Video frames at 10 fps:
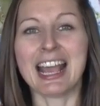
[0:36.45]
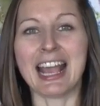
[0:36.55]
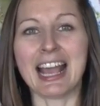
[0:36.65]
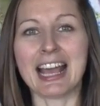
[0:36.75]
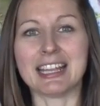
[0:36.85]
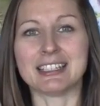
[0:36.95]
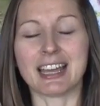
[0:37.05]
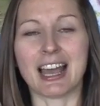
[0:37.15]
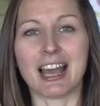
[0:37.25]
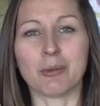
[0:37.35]

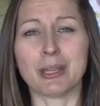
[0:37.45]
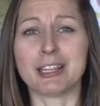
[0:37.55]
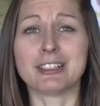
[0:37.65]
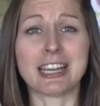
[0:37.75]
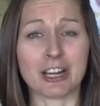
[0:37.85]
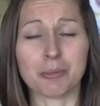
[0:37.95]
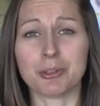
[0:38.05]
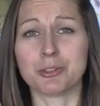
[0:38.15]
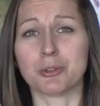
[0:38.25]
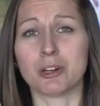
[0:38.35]
and we had a
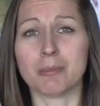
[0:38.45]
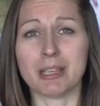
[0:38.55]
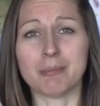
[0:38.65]
terrible storm